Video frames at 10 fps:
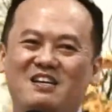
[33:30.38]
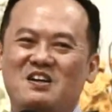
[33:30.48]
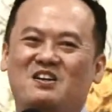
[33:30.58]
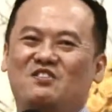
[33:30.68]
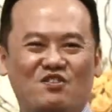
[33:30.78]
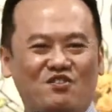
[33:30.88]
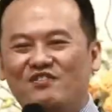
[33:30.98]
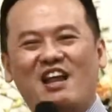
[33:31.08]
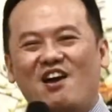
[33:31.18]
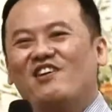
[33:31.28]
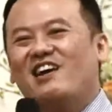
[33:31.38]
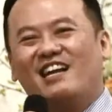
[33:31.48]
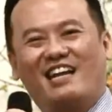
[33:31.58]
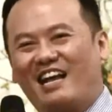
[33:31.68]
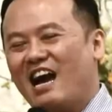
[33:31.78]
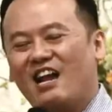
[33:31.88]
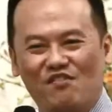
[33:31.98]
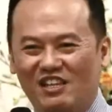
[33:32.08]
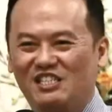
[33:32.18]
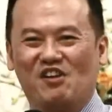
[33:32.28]
Ruth never had that kind of
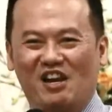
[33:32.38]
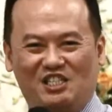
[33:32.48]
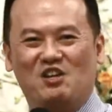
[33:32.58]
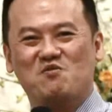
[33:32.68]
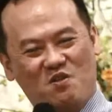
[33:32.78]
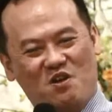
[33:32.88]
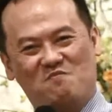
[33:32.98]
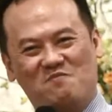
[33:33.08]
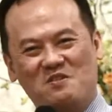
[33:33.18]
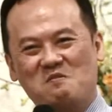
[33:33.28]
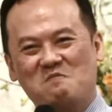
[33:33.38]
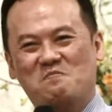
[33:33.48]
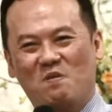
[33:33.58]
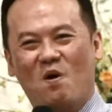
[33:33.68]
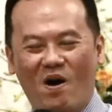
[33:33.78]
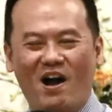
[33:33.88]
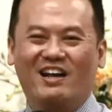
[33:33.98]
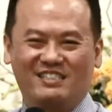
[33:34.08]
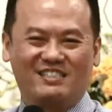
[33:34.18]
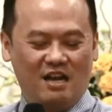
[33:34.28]
interaction with
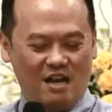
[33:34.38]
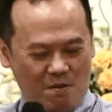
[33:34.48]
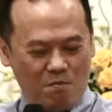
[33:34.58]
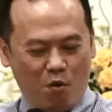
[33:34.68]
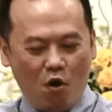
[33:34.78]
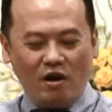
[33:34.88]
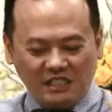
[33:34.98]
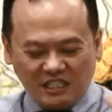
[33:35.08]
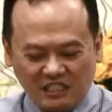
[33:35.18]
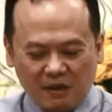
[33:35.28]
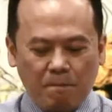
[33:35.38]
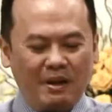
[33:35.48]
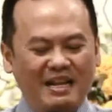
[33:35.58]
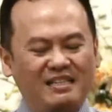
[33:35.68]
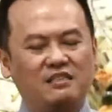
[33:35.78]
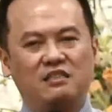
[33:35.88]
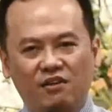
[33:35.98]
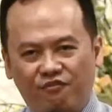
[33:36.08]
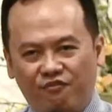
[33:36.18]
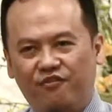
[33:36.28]
Boaz. Boaz simply
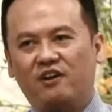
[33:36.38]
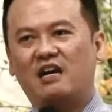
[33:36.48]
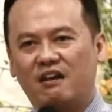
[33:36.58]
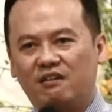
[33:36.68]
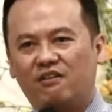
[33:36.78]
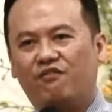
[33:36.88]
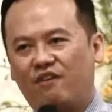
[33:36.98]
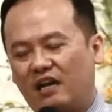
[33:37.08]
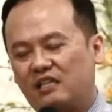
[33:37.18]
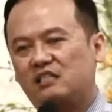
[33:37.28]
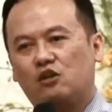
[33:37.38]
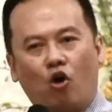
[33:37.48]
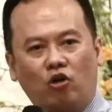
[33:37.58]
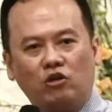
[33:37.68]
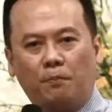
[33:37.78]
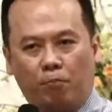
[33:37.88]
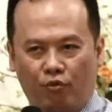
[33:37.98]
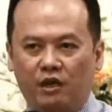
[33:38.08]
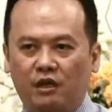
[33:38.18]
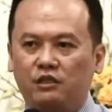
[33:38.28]
deferred and deflected all the
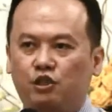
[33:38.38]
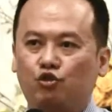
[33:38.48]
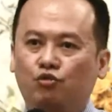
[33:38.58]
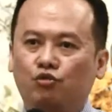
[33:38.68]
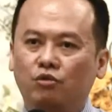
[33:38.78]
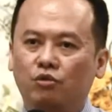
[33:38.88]
praise to